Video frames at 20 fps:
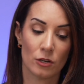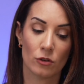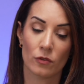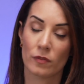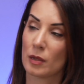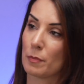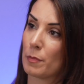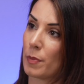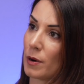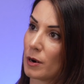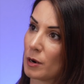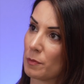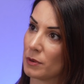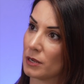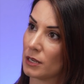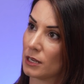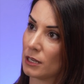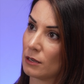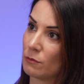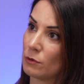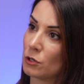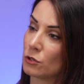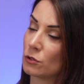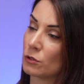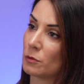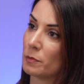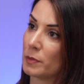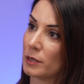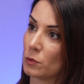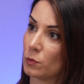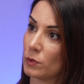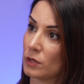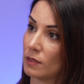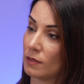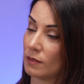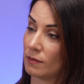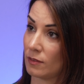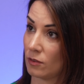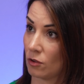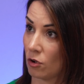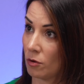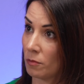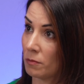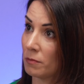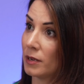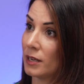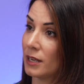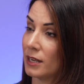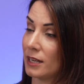on the PARP inhibitor, but with some